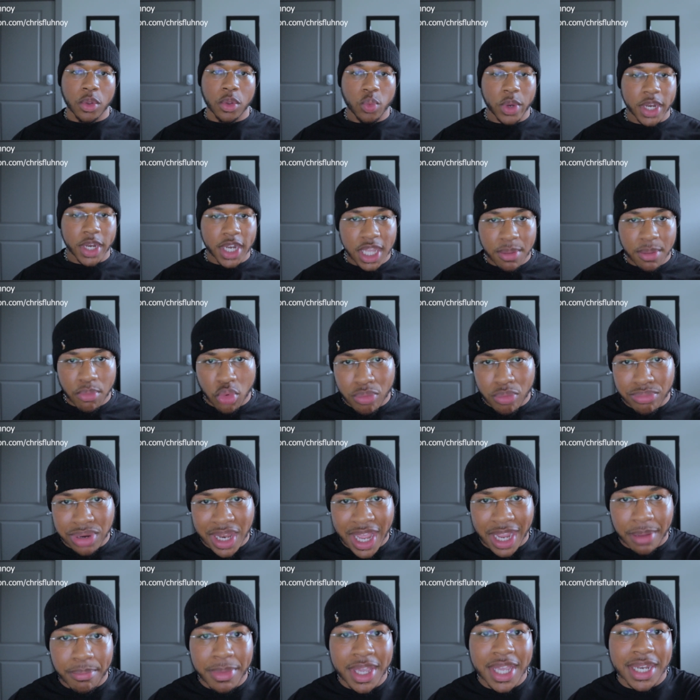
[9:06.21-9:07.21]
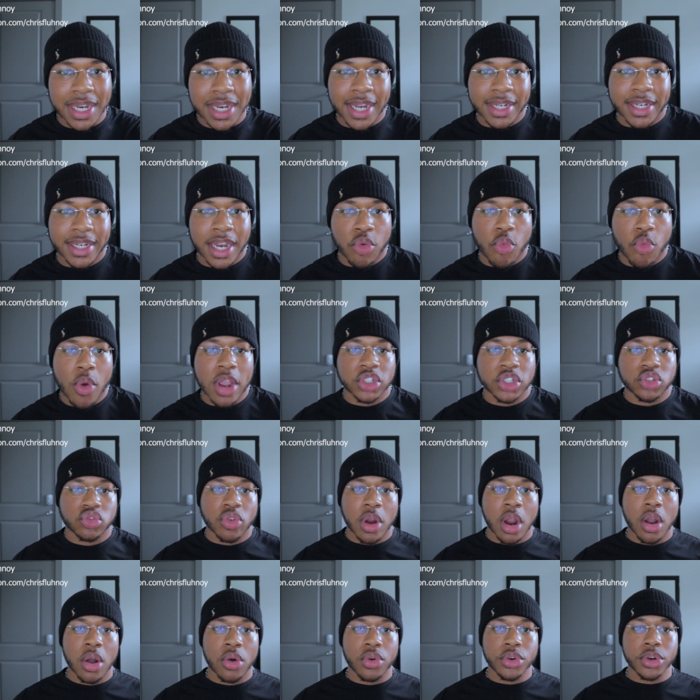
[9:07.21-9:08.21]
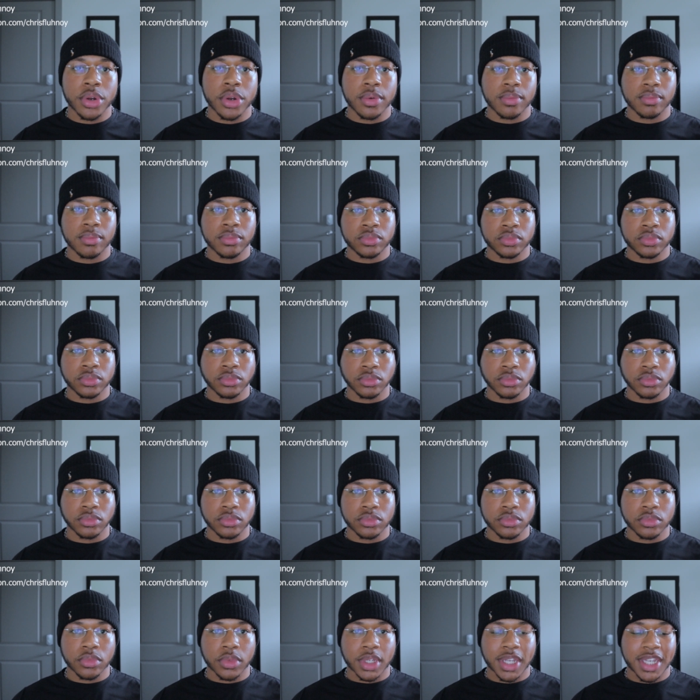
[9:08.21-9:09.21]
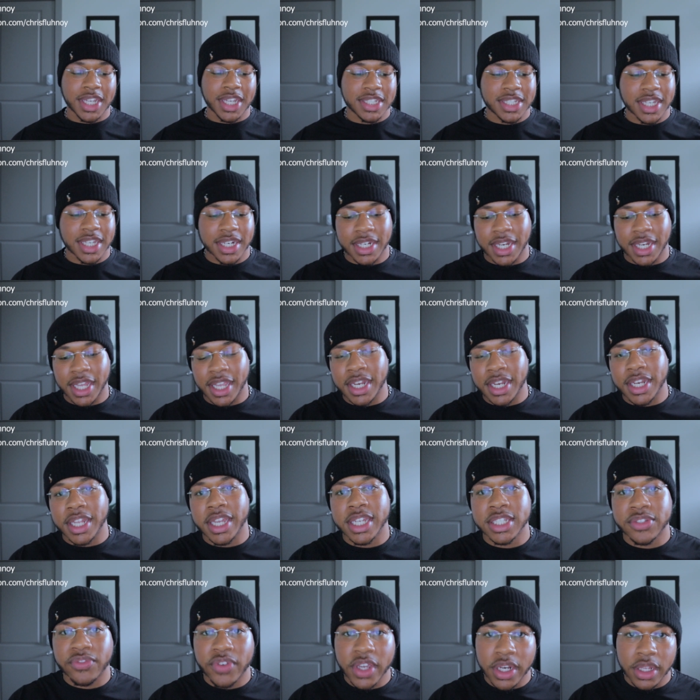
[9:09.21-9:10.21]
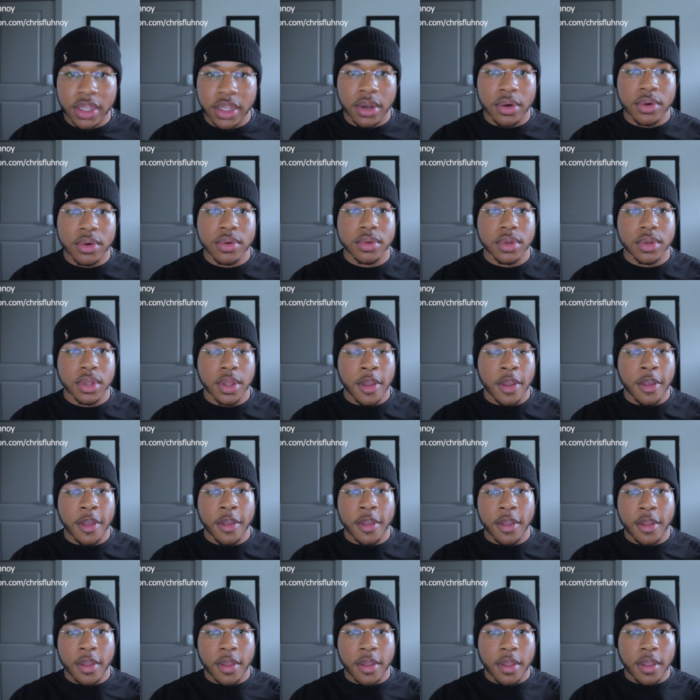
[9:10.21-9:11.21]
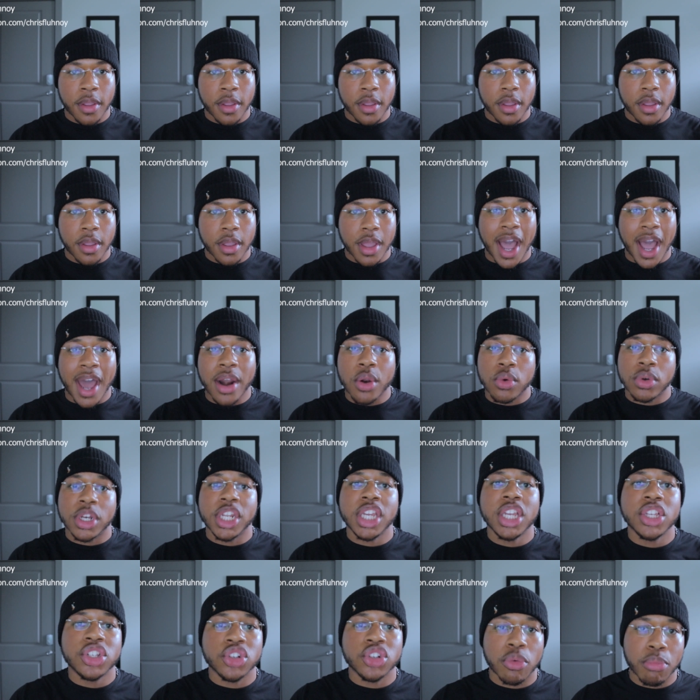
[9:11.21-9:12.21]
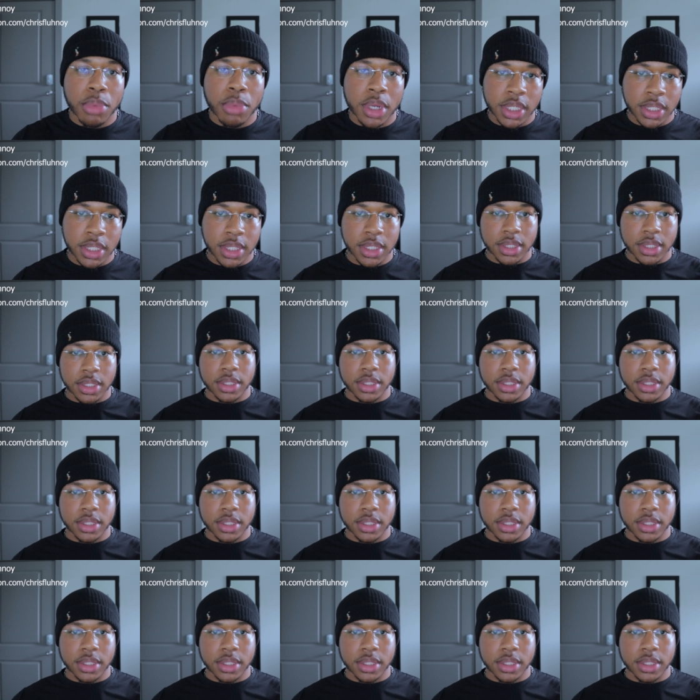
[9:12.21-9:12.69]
We need more black men like that restaurant owner. He said at the end of his video, I don't need your money.